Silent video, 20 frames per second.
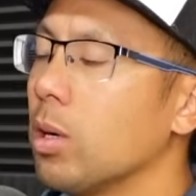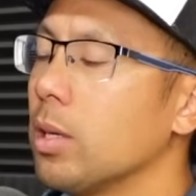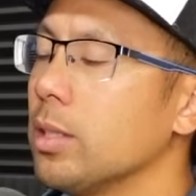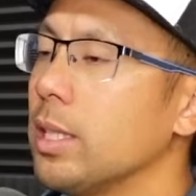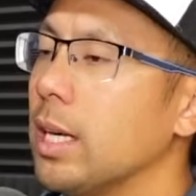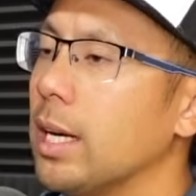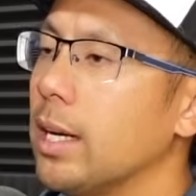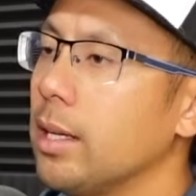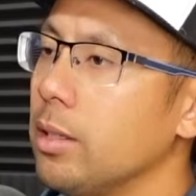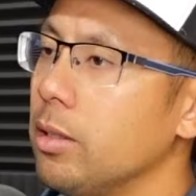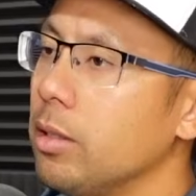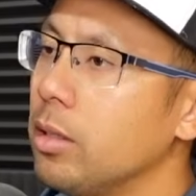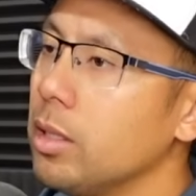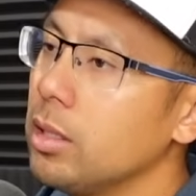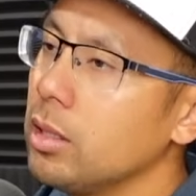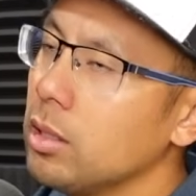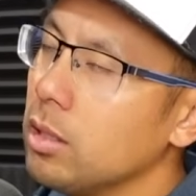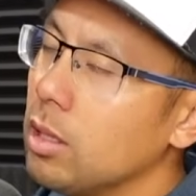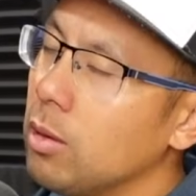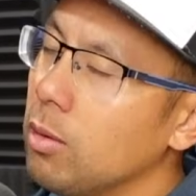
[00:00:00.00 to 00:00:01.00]
is
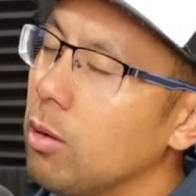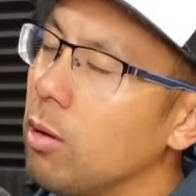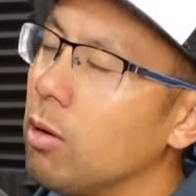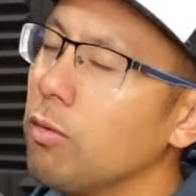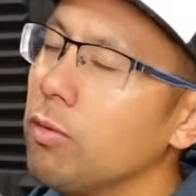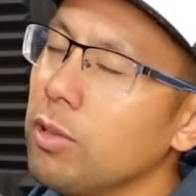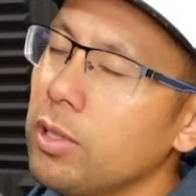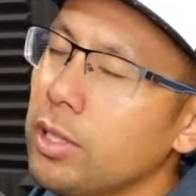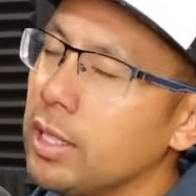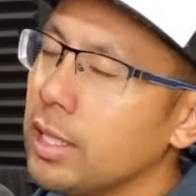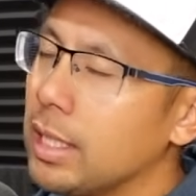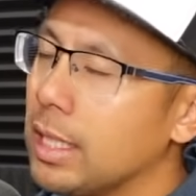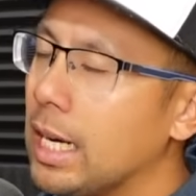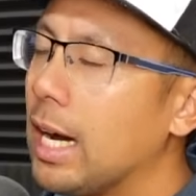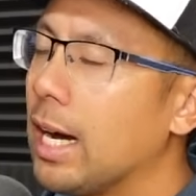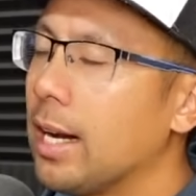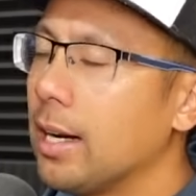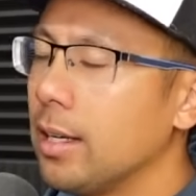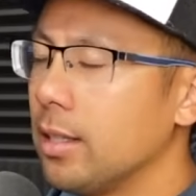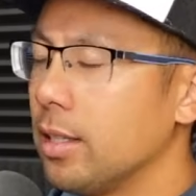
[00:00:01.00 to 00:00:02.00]
that? Hopefully you could
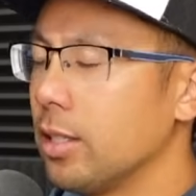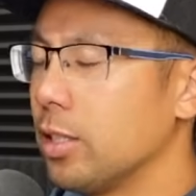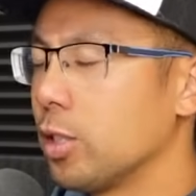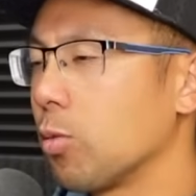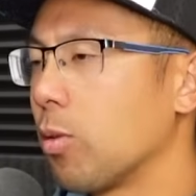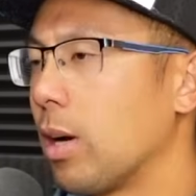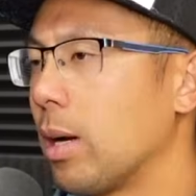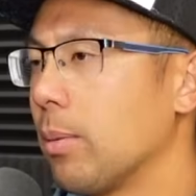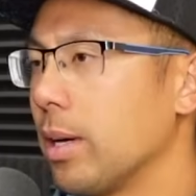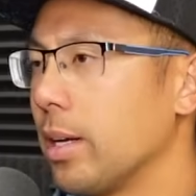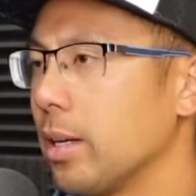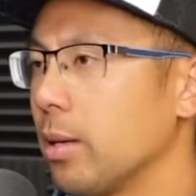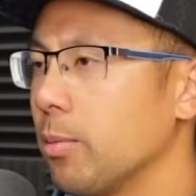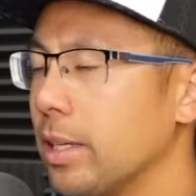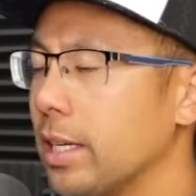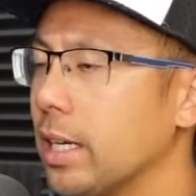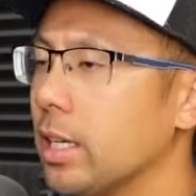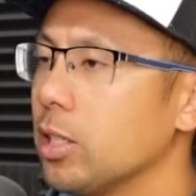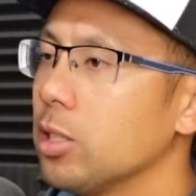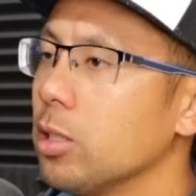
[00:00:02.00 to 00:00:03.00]
kind of describe, I know we
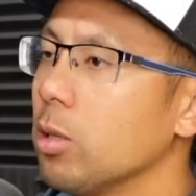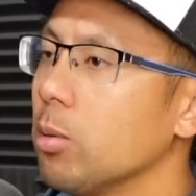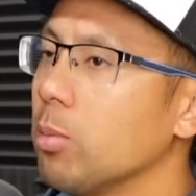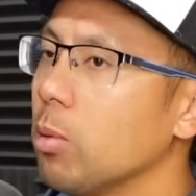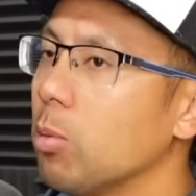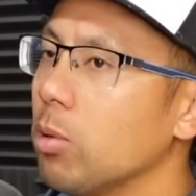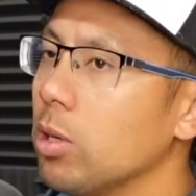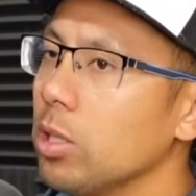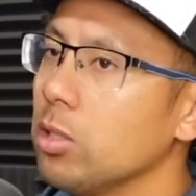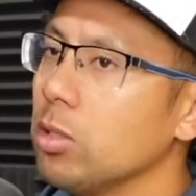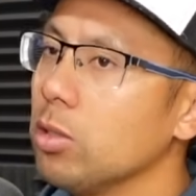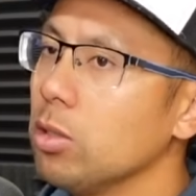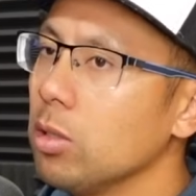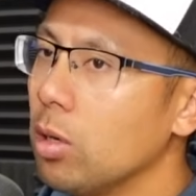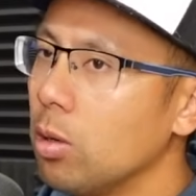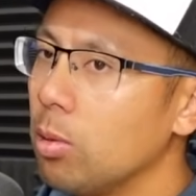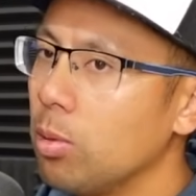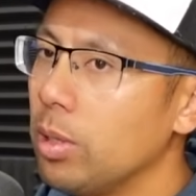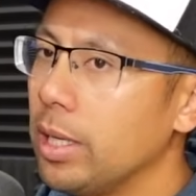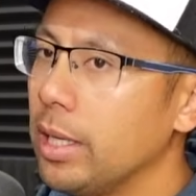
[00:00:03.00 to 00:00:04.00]
can't show, but what does
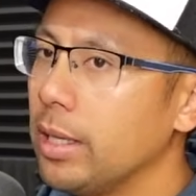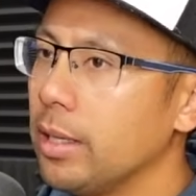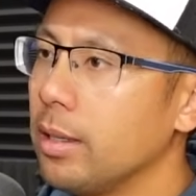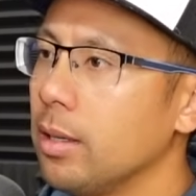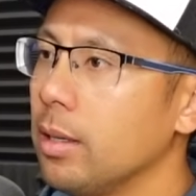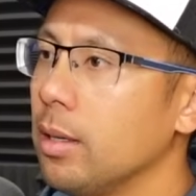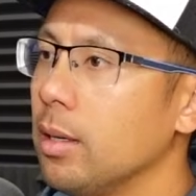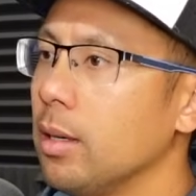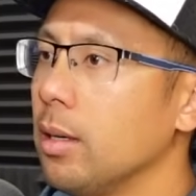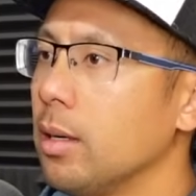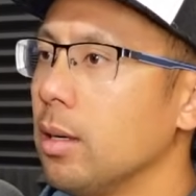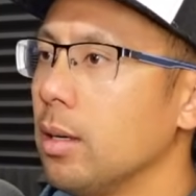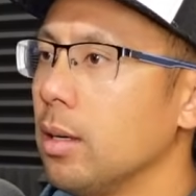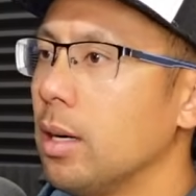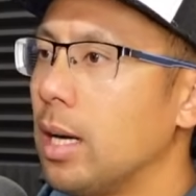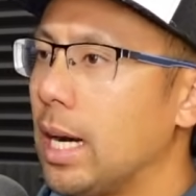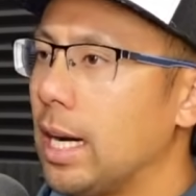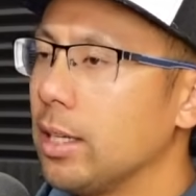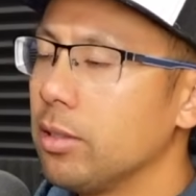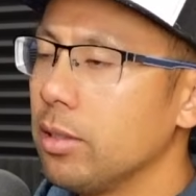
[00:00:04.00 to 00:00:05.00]
loading
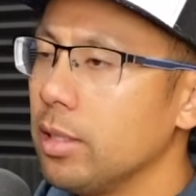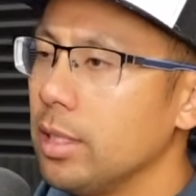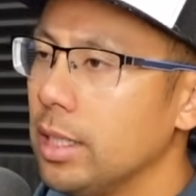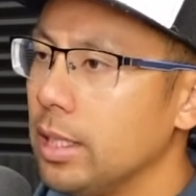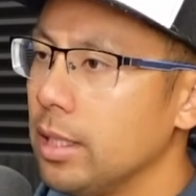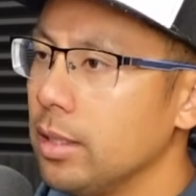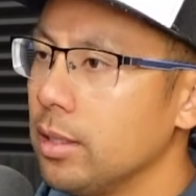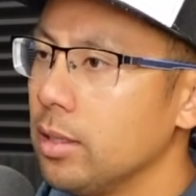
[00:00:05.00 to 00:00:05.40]
at your knees